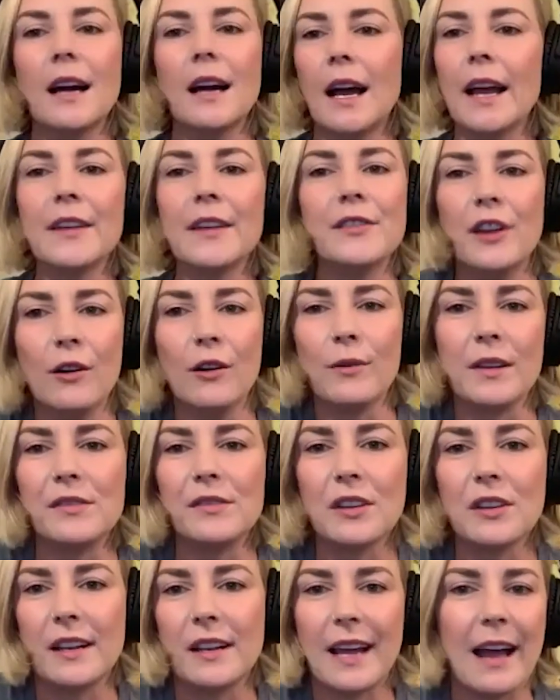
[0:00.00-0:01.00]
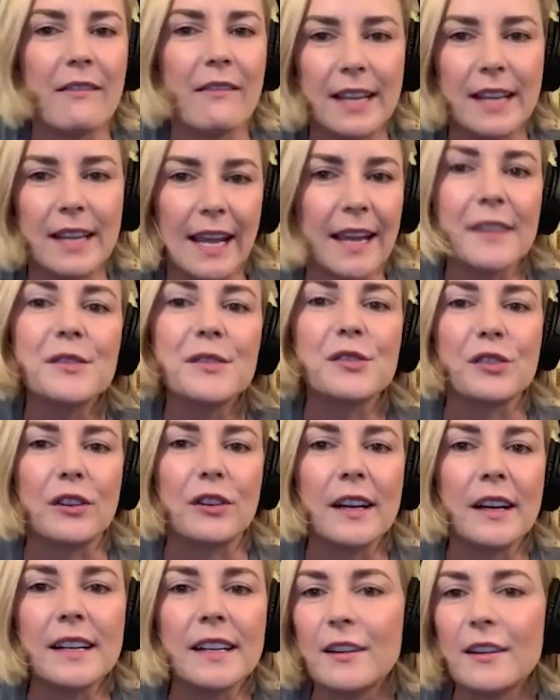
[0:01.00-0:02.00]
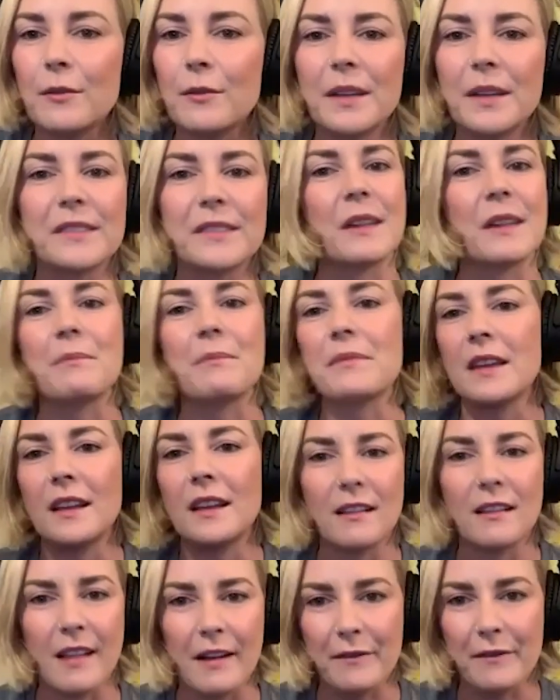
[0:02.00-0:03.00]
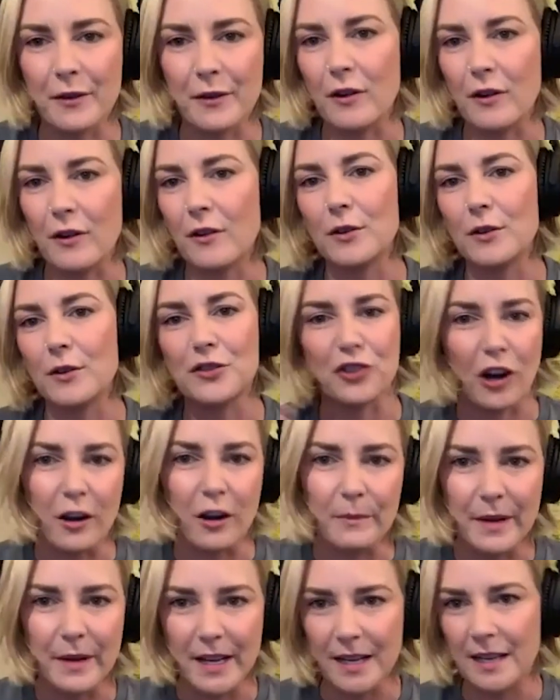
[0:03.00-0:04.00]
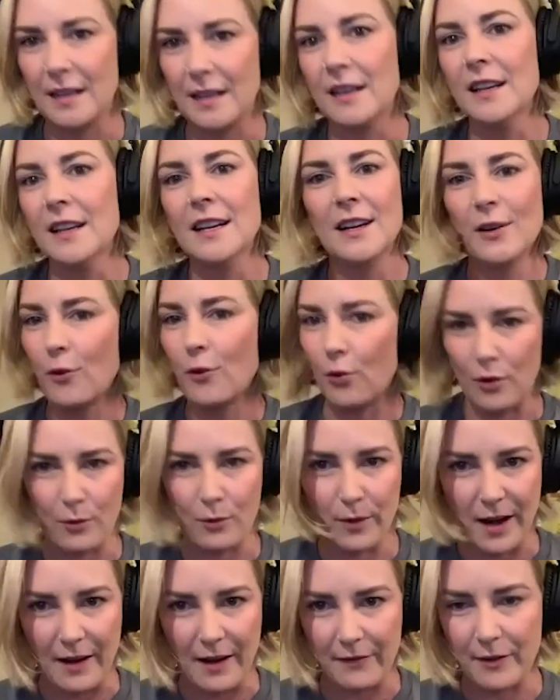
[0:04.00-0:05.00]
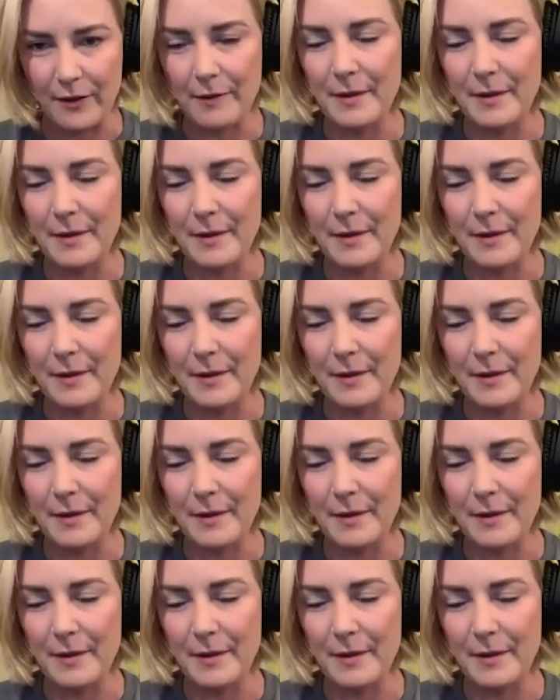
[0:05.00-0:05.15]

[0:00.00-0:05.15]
I know he's going to have an answer, and it'll be something clever or charming or whatever.